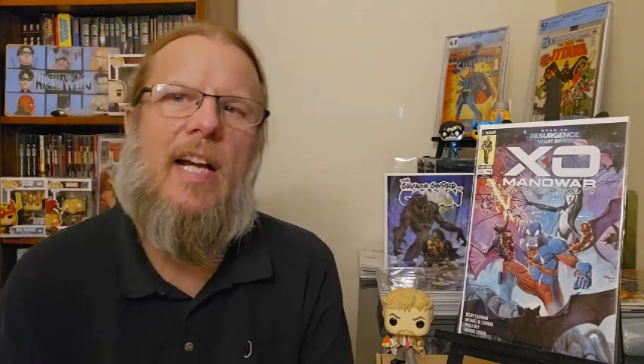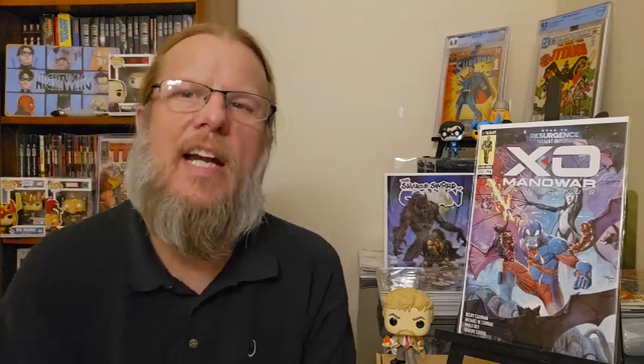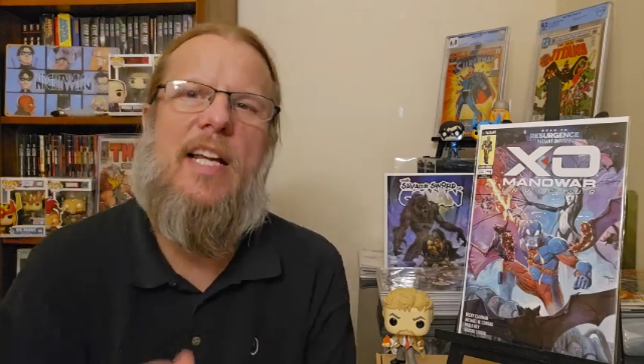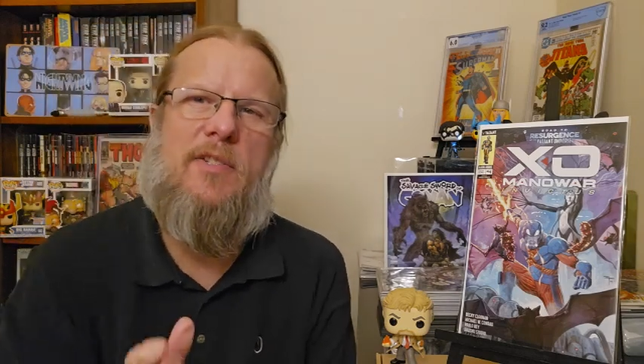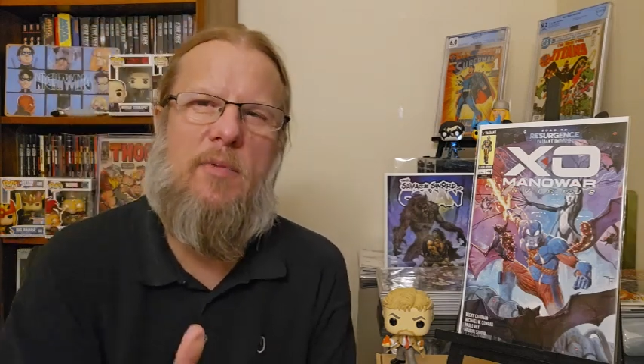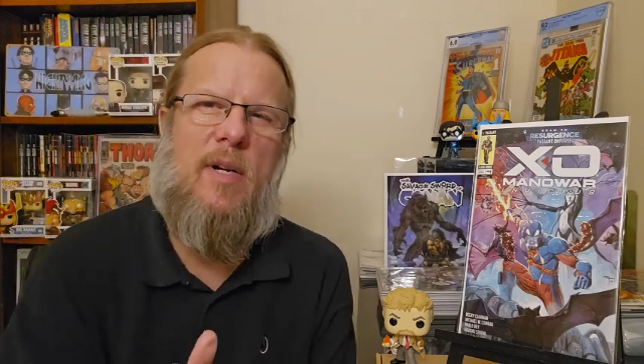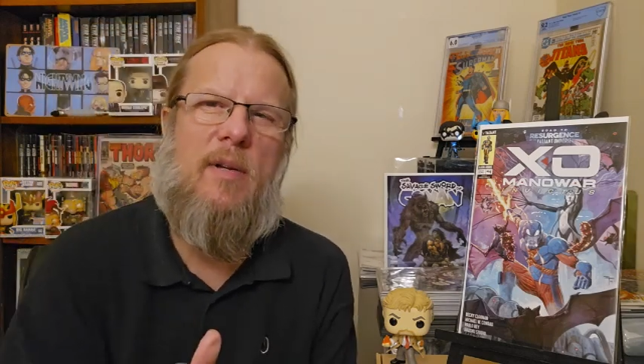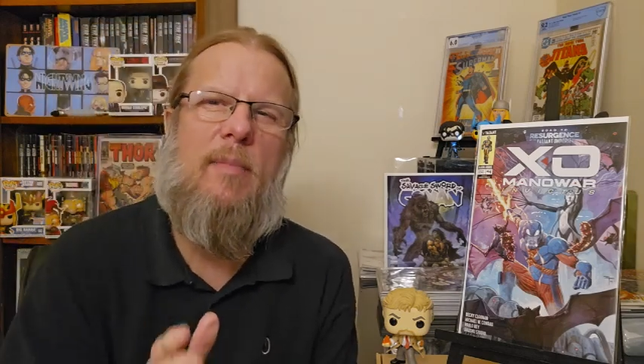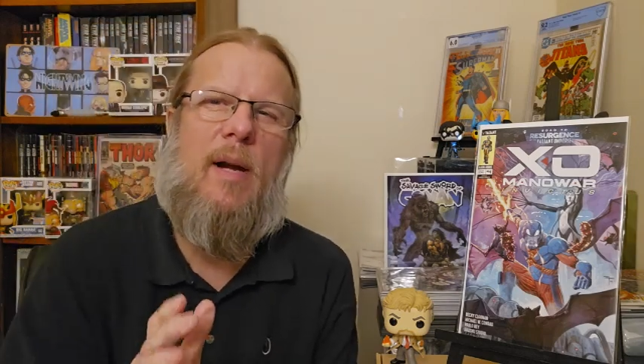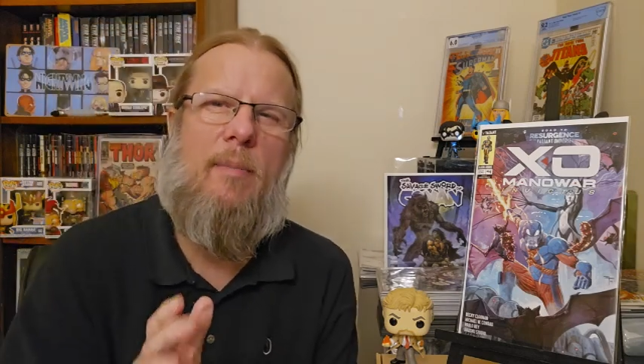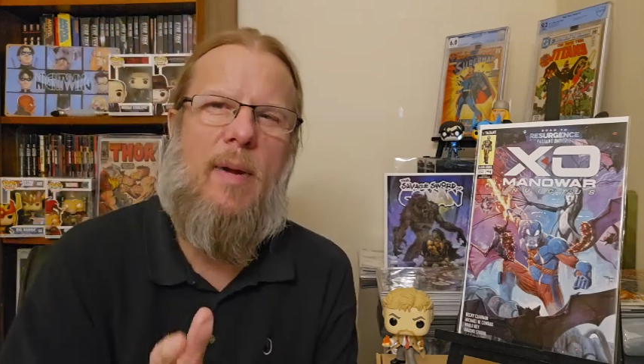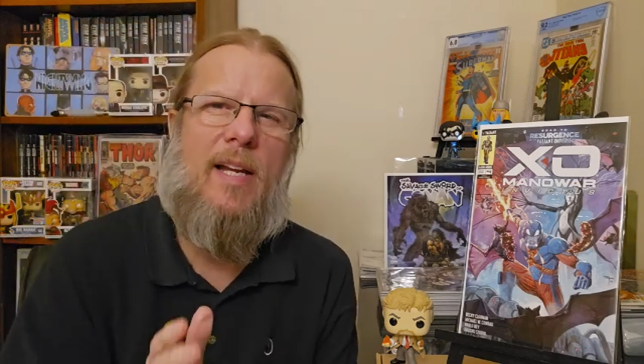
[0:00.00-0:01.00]
it's written
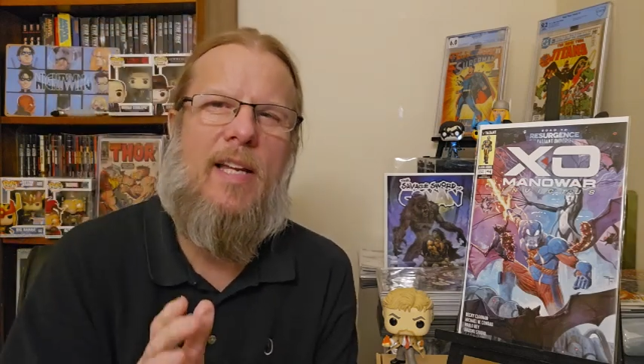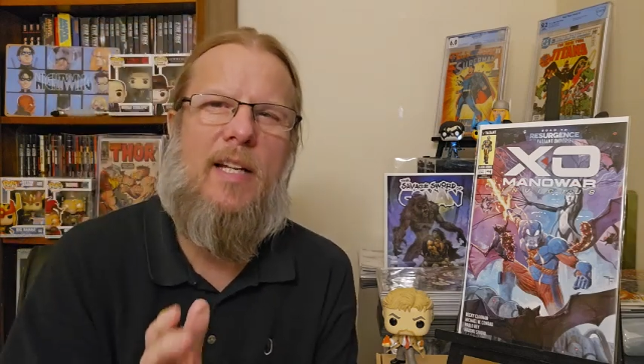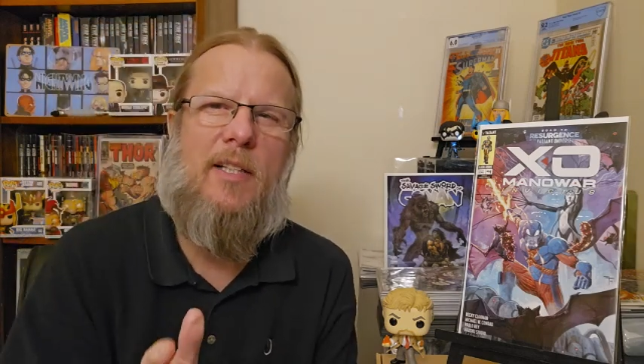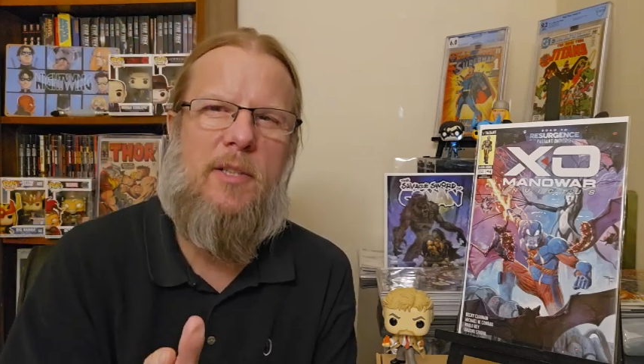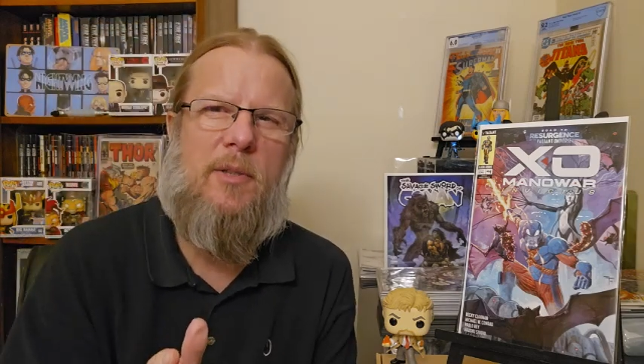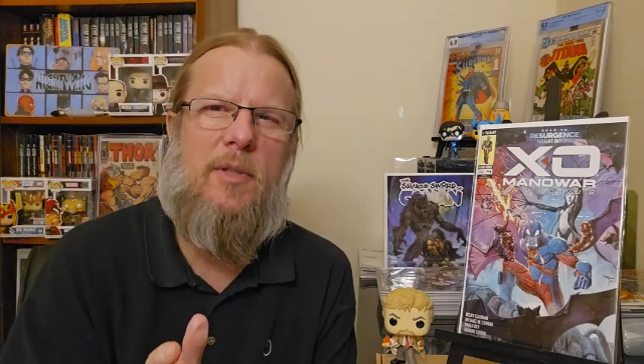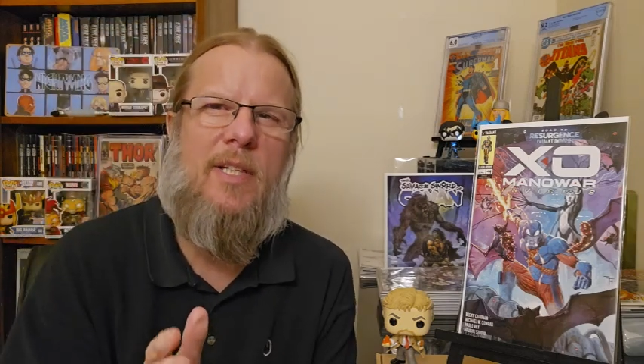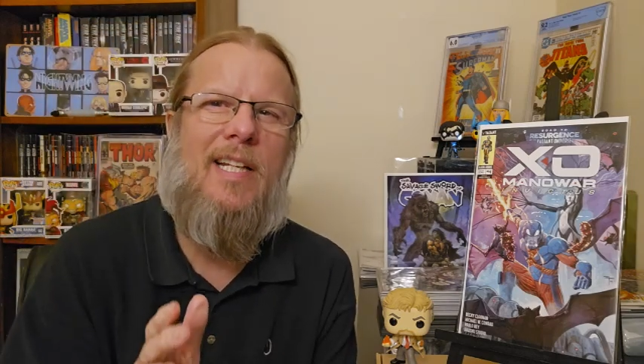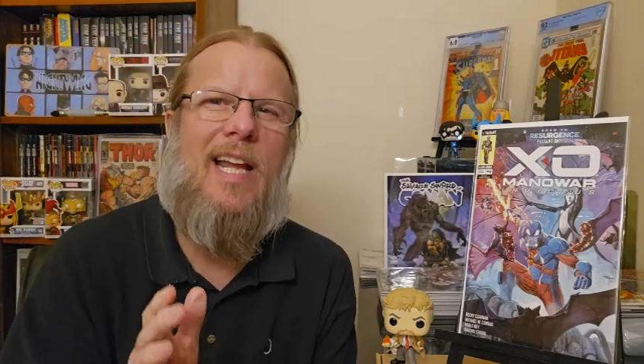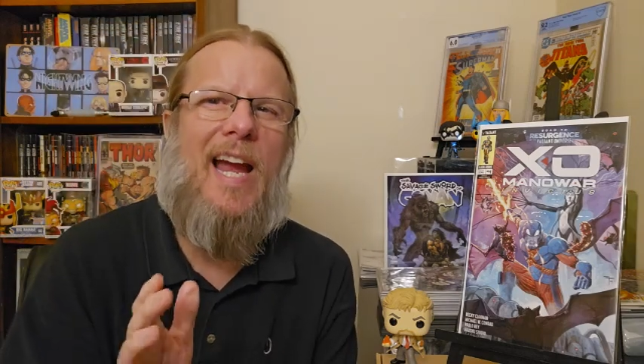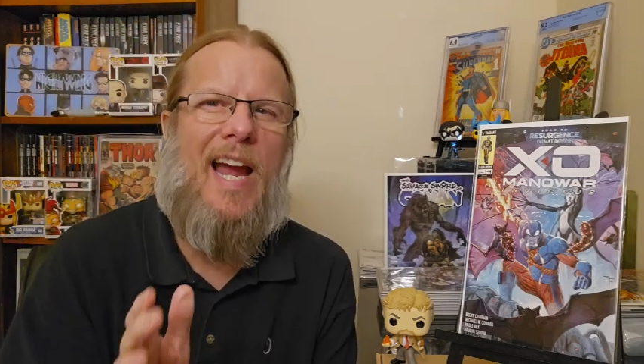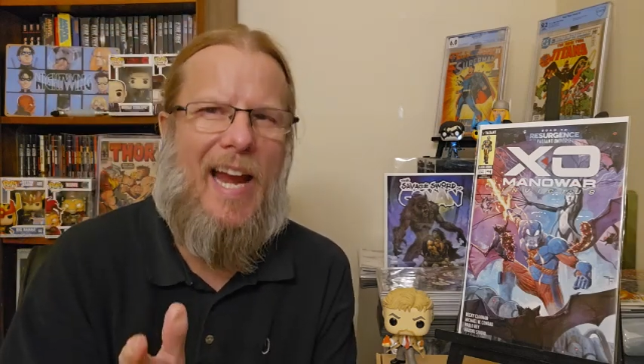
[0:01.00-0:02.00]
by Becky Cloonan